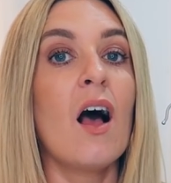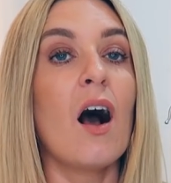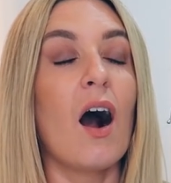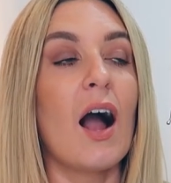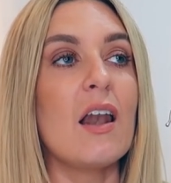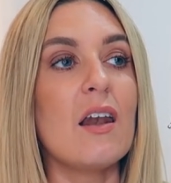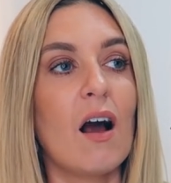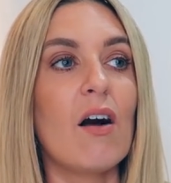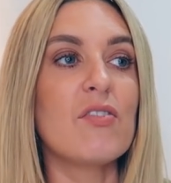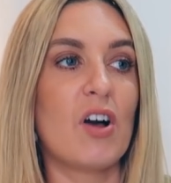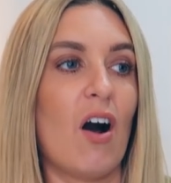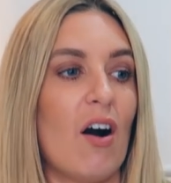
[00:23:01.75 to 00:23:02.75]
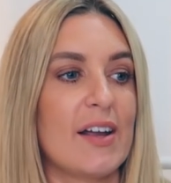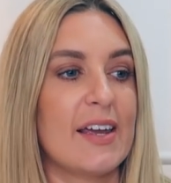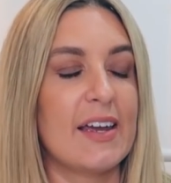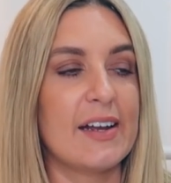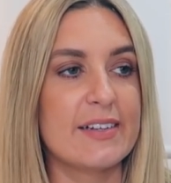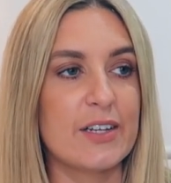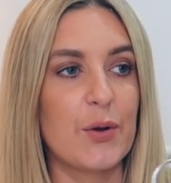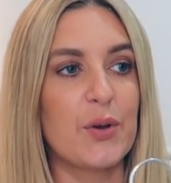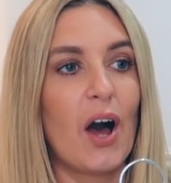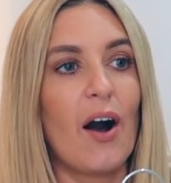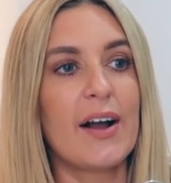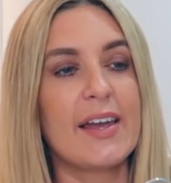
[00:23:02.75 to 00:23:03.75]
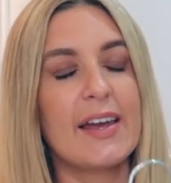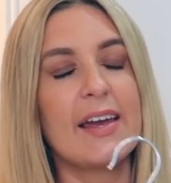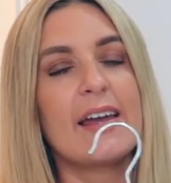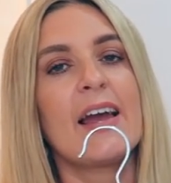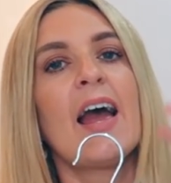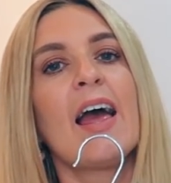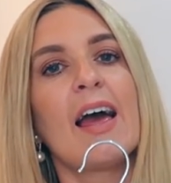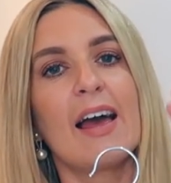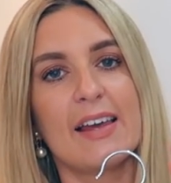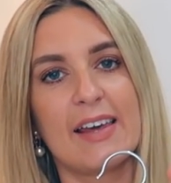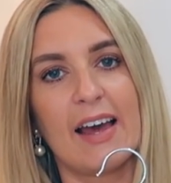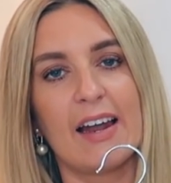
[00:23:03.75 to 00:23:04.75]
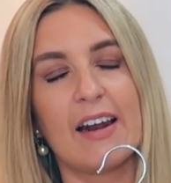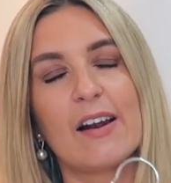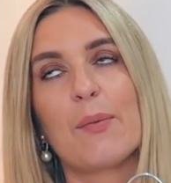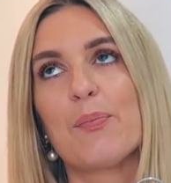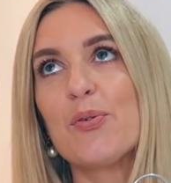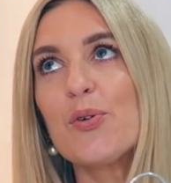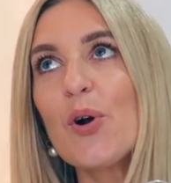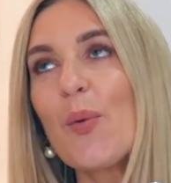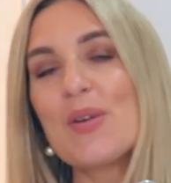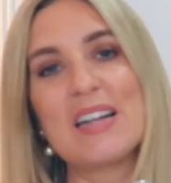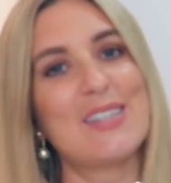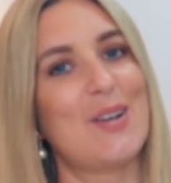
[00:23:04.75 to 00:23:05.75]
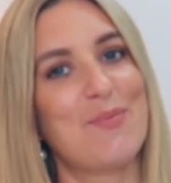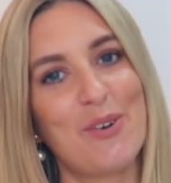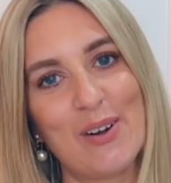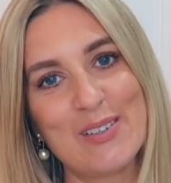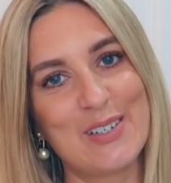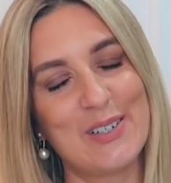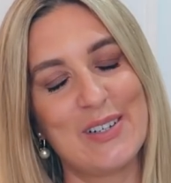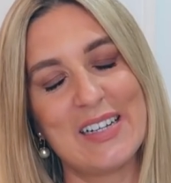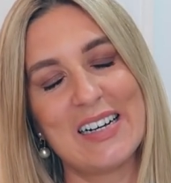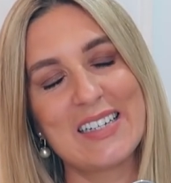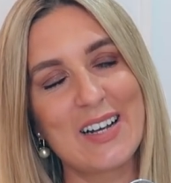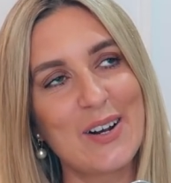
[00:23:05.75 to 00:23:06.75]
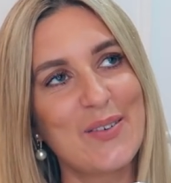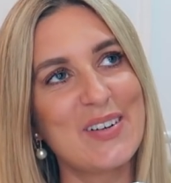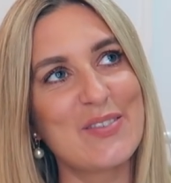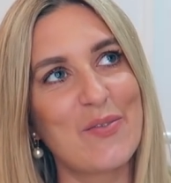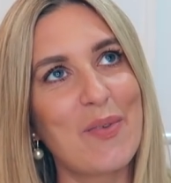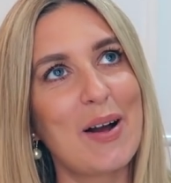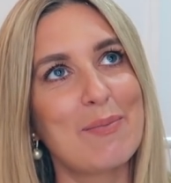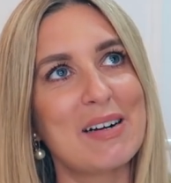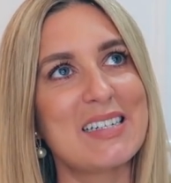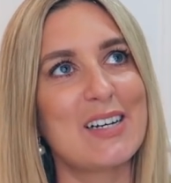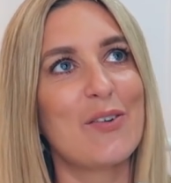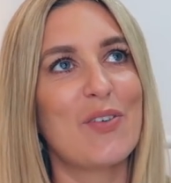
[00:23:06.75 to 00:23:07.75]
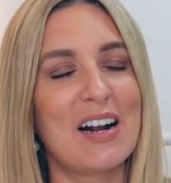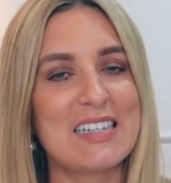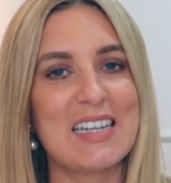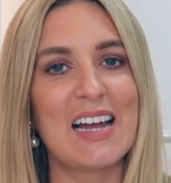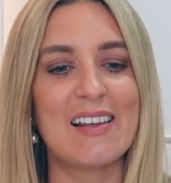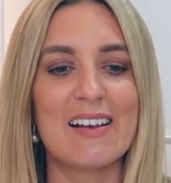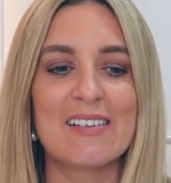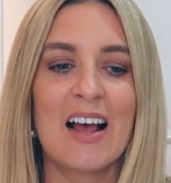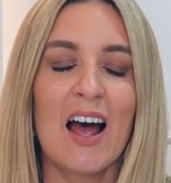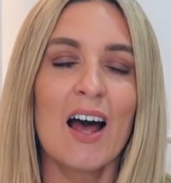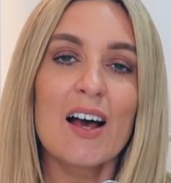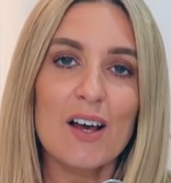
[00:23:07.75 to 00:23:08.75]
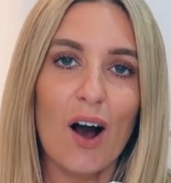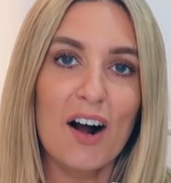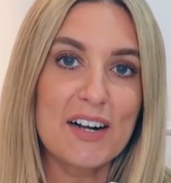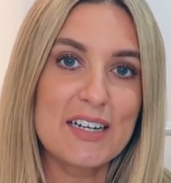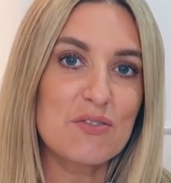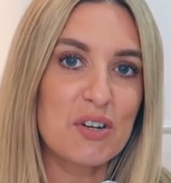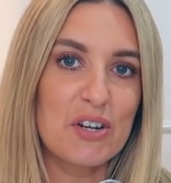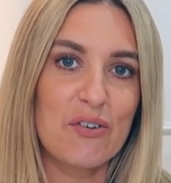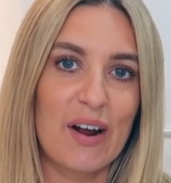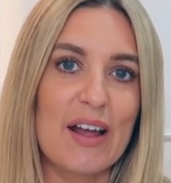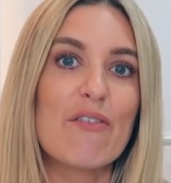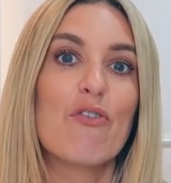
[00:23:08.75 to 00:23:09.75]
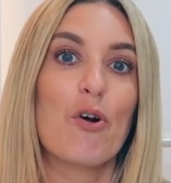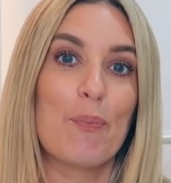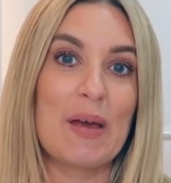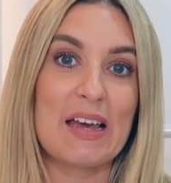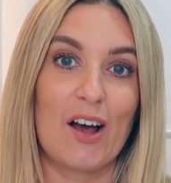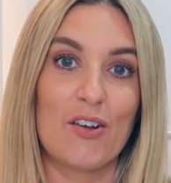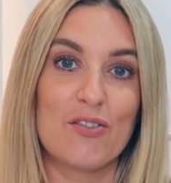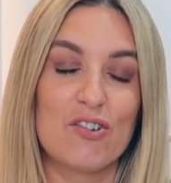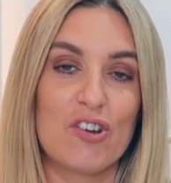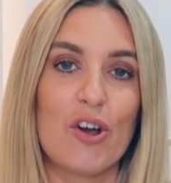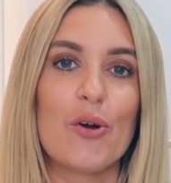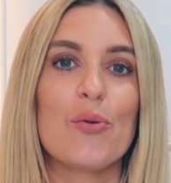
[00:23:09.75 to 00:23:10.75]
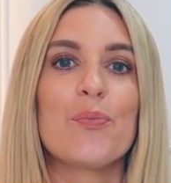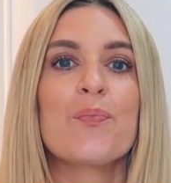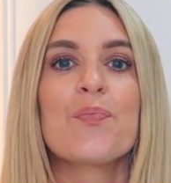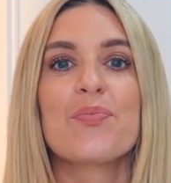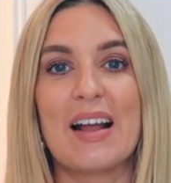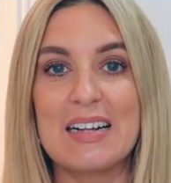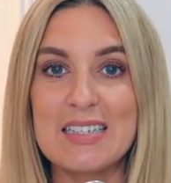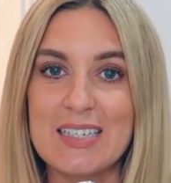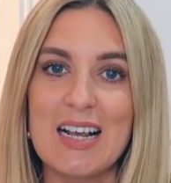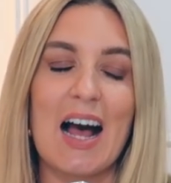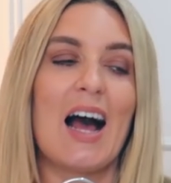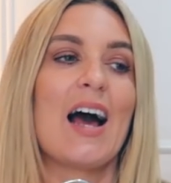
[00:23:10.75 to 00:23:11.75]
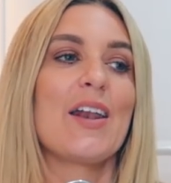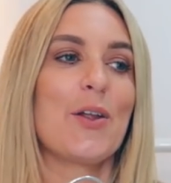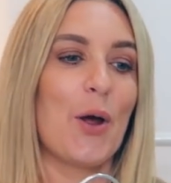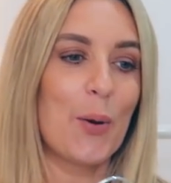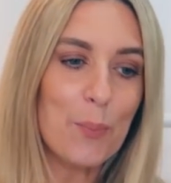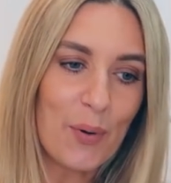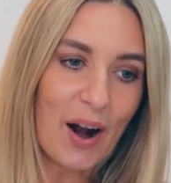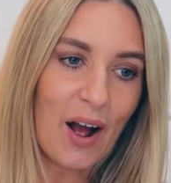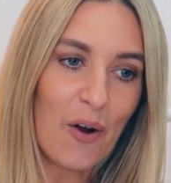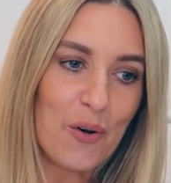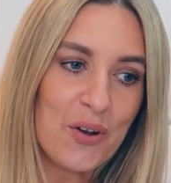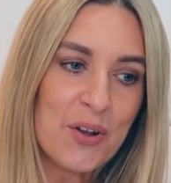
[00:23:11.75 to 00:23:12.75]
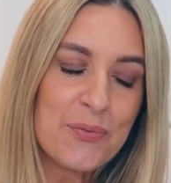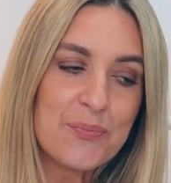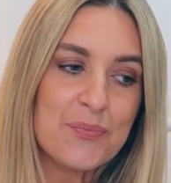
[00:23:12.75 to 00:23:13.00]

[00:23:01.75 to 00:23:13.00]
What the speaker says: I love khaki. So khaki, again, and I promise I'm going to do this. I always remind myself when I say this. Khaki is really great for a pink undertone and tan and brown.